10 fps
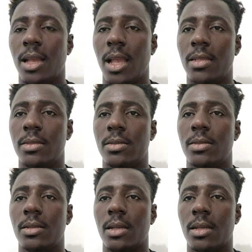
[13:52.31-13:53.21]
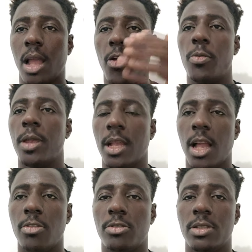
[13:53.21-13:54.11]
and Caribbean
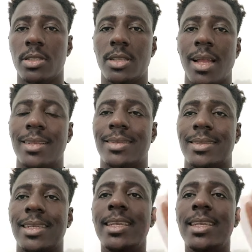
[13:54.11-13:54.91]
countries that is